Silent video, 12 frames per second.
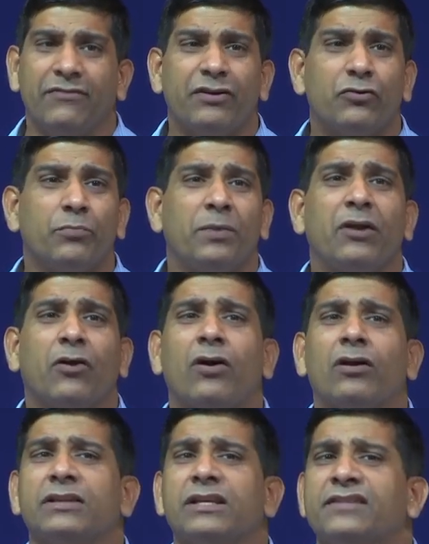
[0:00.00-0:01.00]
Even to build
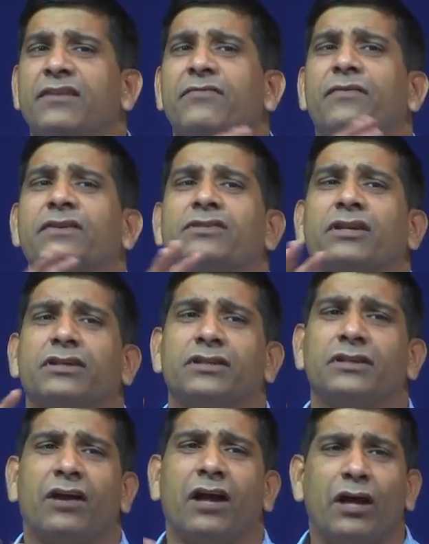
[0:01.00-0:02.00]
all these
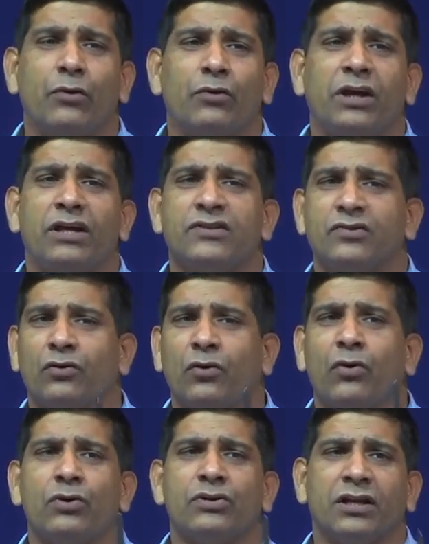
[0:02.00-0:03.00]
infrastructure, highways, roads